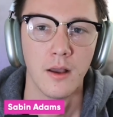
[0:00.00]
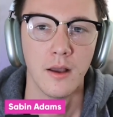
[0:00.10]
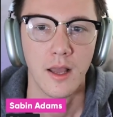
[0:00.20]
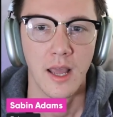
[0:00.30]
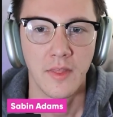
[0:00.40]

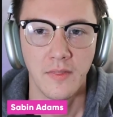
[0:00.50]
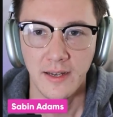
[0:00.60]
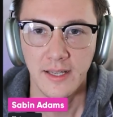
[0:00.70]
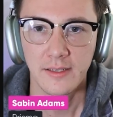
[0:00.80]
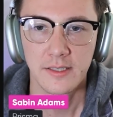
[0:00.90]
And then that
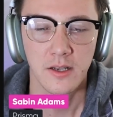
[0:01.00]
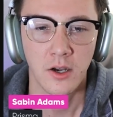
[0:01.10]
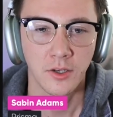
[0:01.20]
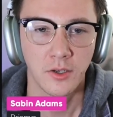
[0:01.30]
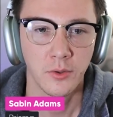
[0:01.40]
takes us
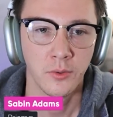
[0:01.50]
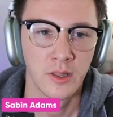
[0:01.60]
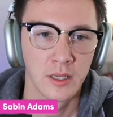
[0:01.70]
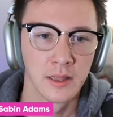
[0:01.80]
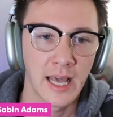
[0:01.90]
on to
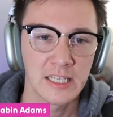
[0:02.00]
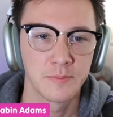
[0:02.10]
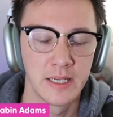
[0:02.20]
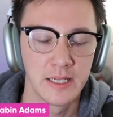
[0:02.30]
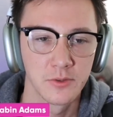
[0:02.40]
the last
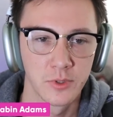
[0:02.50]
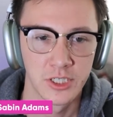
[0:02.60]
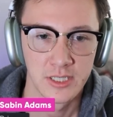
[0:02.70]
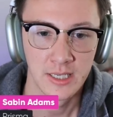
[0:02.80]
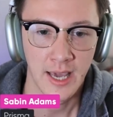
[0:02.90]
piece, which
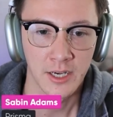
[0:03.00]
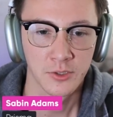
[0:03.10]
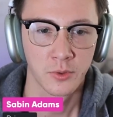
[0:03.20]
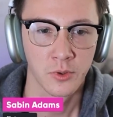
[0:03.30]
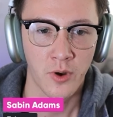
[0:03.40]
is the
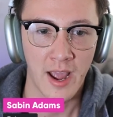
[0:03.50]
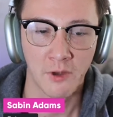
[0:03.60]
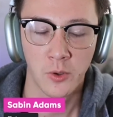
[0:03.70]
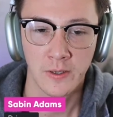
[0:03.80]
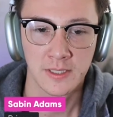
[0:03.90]
actual
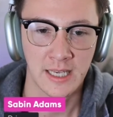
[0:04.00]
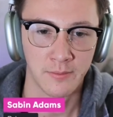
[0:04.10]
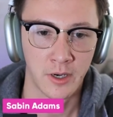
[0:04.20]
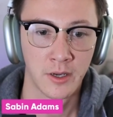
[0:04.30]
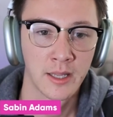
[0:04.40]
GraphQL
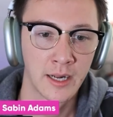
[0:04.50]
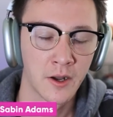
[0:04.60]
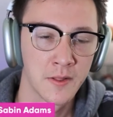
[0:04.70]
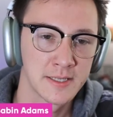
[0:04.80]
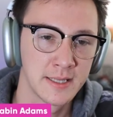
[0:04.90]
schema. And I call
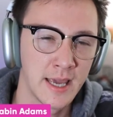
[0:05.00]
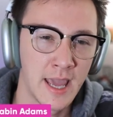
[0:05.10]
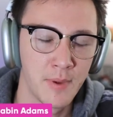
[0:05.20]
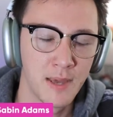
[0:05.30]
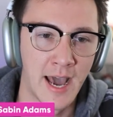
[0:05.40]
this the
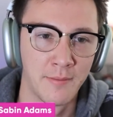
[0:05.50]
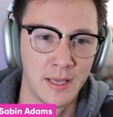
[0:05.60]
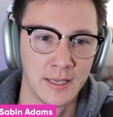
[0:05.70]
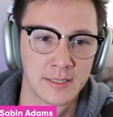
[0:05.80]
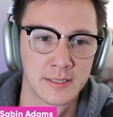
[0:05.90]
API
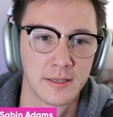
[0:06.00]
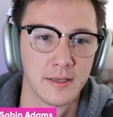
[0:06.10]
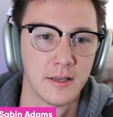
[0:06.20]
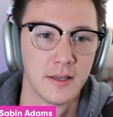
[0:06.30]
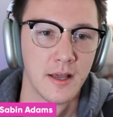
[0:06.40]
piece.
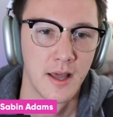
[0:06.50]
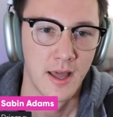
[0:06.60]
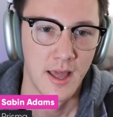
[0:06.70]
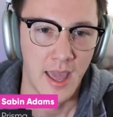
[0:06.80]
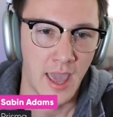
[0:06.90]

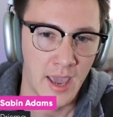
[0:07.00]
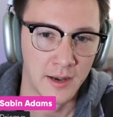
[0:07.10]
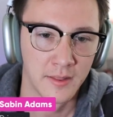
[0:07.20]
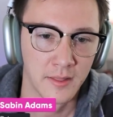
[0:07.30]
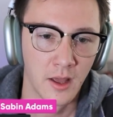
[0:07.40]

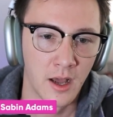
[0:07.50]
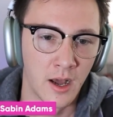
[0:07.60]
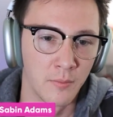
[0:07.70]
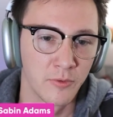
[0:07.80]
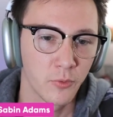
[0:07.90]
And
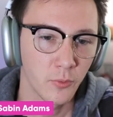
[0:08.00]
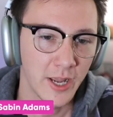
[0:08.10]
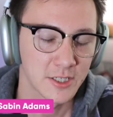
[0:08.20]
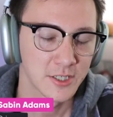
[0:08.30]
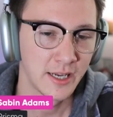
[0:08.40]
before we
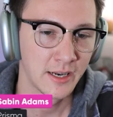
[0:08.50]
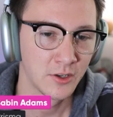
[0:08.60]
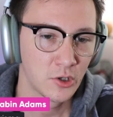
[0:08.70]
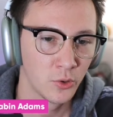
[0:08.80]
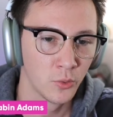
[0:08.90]
actually get
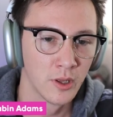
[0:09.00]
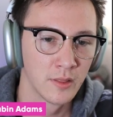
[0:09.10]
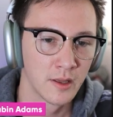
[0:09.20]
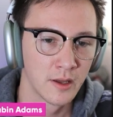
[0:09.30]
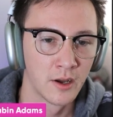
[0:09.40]
into
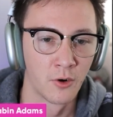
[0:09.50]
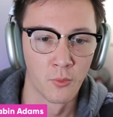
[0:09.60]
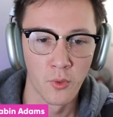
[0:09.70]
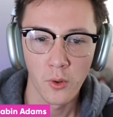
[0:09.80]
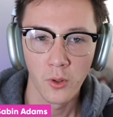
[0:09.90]
the
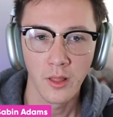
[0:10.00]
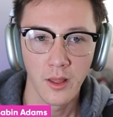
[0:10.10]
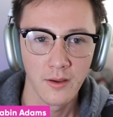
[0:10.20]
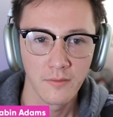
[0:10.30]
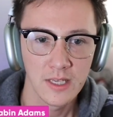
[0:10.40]
role
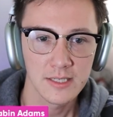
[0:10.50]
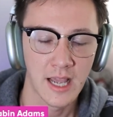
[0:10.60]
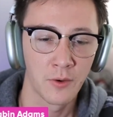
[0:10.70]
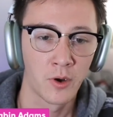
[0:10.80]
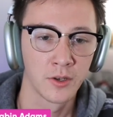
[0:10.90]
of this, I
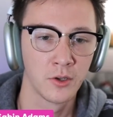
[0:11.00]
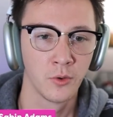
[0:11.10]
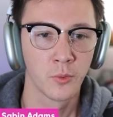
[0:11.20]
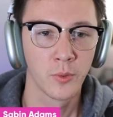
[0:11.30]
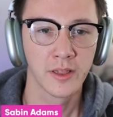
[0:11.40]
want to
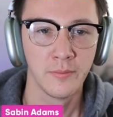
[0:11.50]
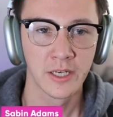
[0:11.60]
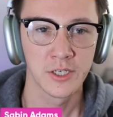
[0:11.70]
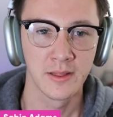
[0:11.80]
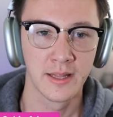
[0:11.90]
quickly
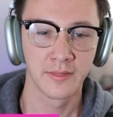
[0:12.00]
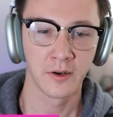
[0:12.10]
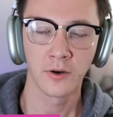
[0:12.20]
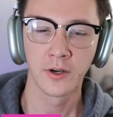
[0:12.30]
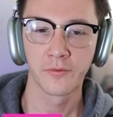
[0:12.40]
mention that there
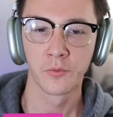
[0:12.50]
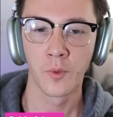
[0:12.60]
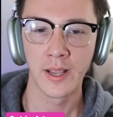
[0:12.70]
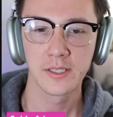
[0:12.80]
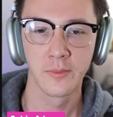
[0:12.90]
are different
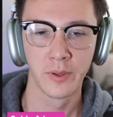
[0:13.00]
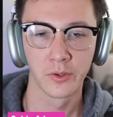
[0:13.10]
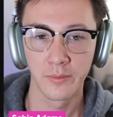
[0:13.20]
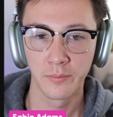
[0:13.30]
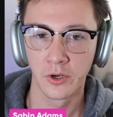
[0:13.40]
ways to build
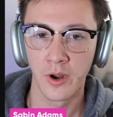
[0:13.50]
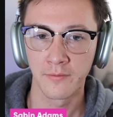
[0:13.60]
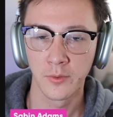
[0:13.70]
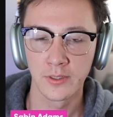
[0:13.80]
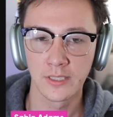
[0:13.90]
up your
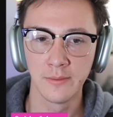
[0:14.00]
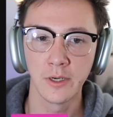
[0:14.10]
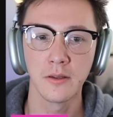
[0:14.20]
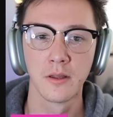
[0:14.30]
GraphQL schema.